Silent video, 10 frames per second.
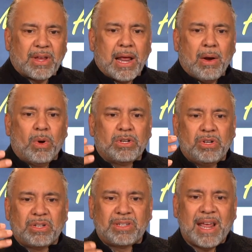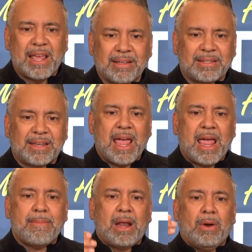I don't want you to stay the
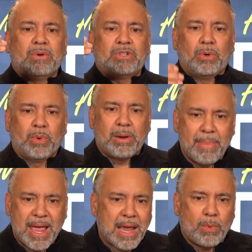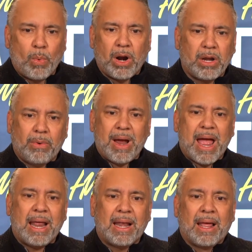same. I don't want you to remain where you're
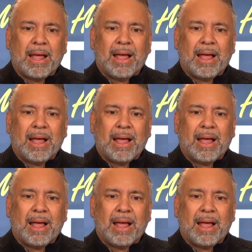at.